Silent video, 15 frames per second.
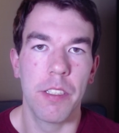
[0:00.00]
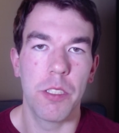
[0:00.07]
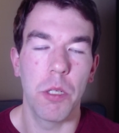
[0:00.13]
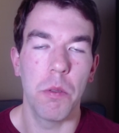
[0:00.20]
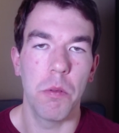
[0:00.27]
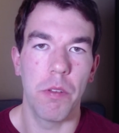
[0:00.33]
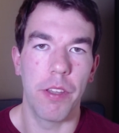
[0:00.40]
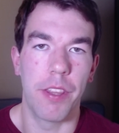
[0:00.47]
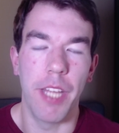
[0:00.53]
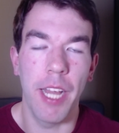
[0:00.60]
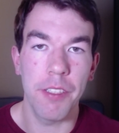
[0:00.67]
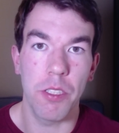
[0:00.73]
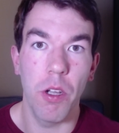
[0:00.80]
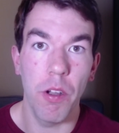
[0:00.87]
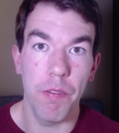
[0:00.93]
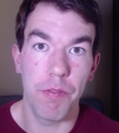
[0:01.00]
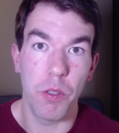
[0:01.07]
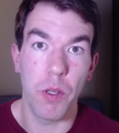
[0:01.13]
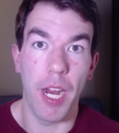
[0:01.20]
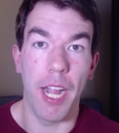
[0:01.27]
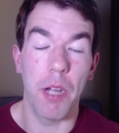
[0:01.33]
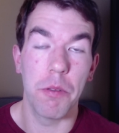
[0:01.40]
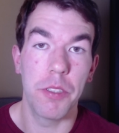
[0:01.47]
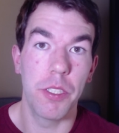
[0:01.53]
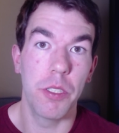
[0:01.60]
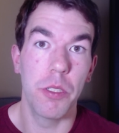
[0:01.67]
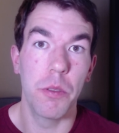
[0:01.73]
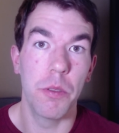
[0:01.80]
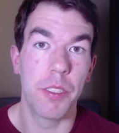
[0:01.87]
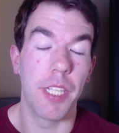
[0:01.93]
So that's all for how
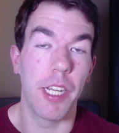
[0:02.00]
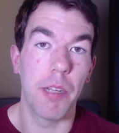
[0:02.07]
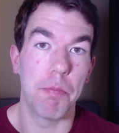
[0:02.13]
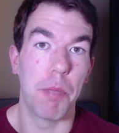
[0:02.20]
to set